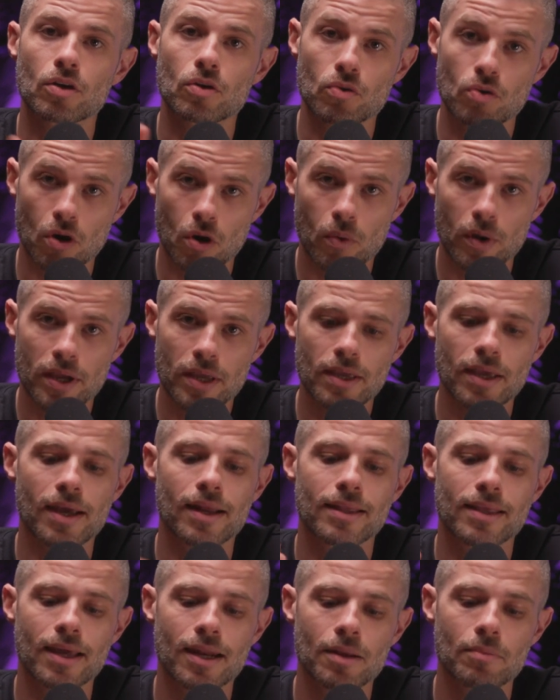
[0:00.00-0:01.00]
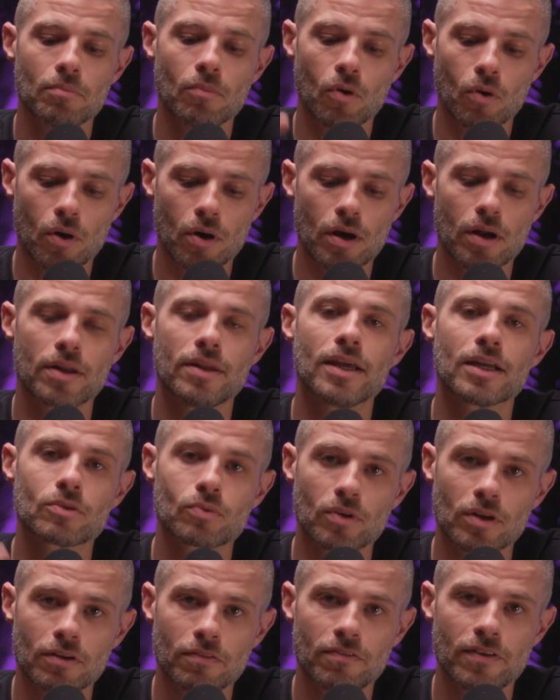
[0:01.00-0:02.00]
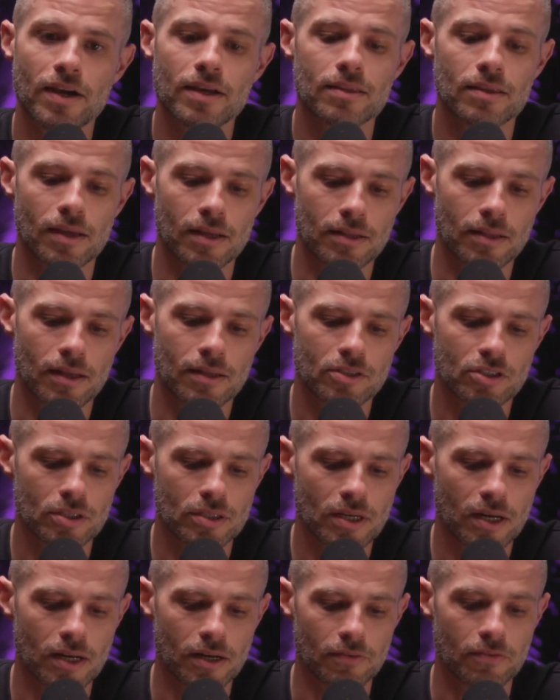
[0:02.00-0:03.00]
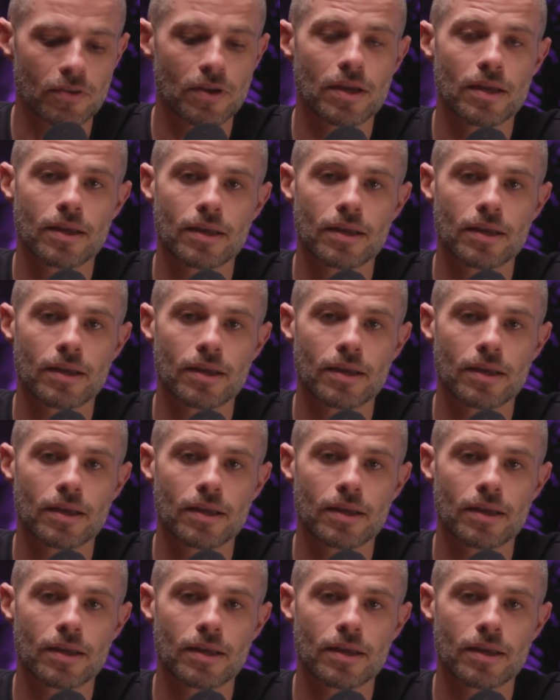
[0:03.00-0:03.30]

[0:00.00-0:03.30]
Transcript: growing and getting more network effect and just kind of,